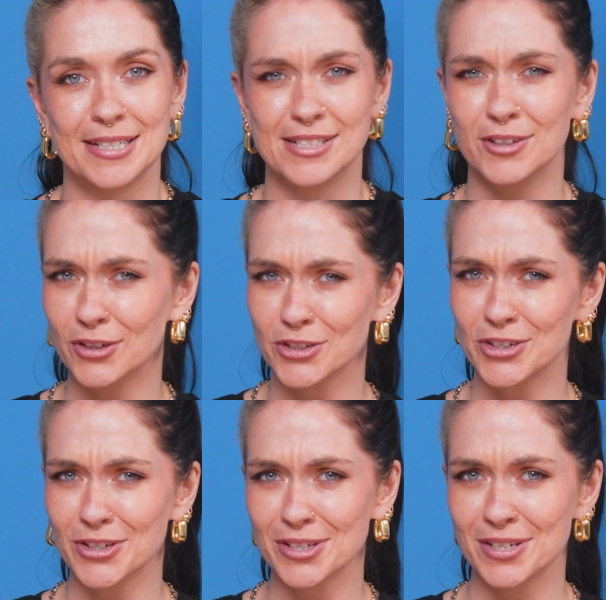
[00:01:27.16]
Still not
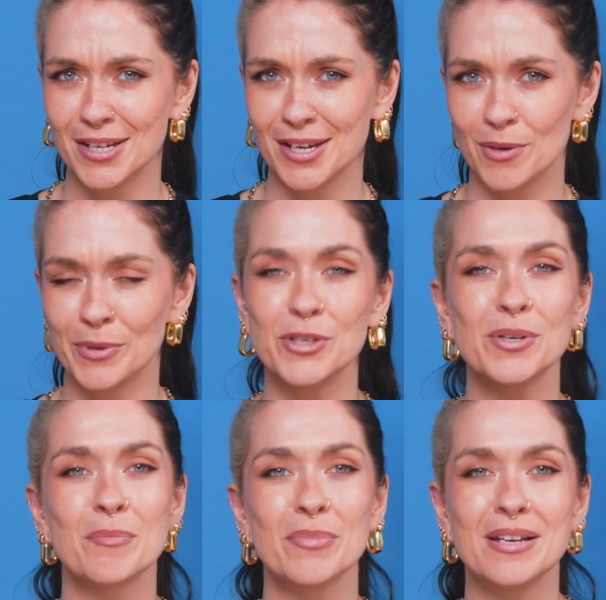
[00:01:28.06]
sure? Well, you
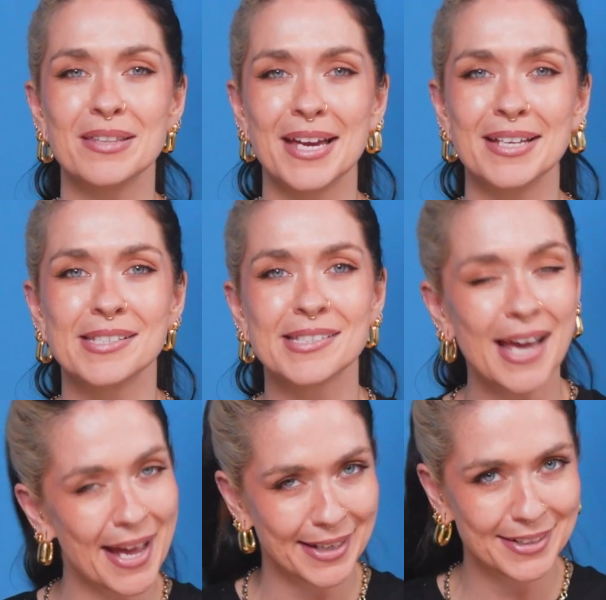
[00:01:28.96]
can breathe a
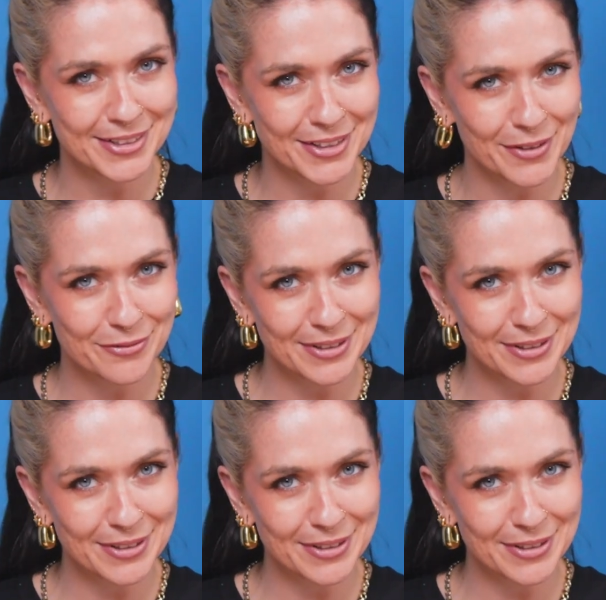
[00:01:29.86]
sign of